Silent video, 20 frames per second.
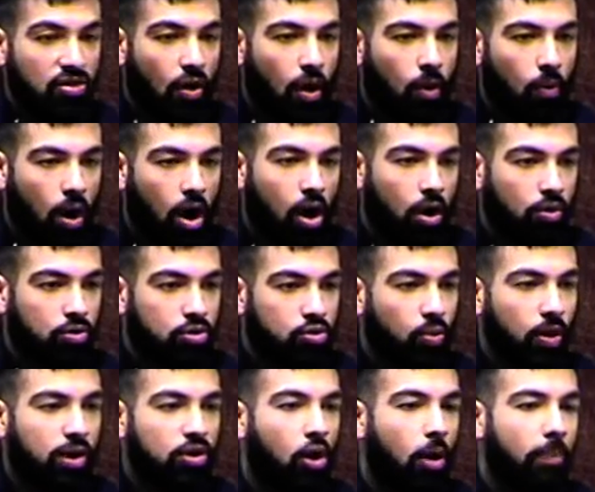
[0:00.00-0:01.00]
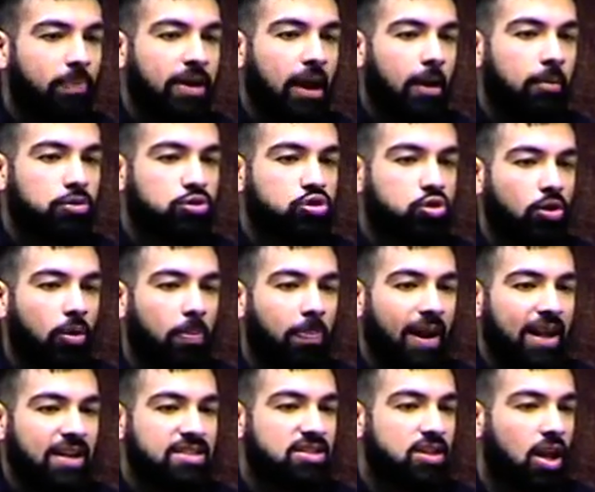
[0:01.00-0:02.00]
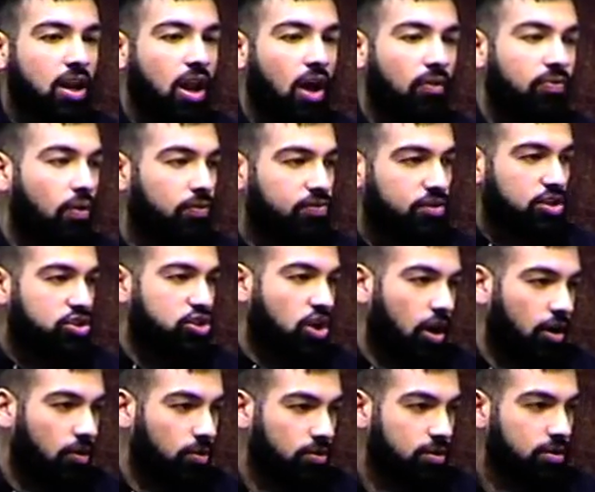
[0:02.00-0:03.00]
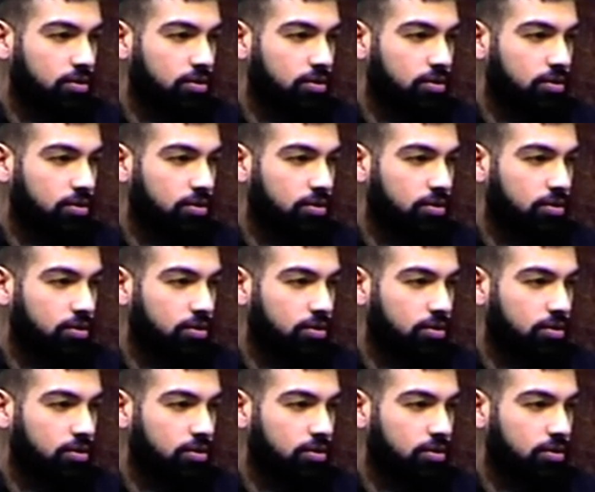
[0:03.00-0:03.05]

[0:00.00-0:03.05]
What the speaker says: the world will not be able to replace the love of the child.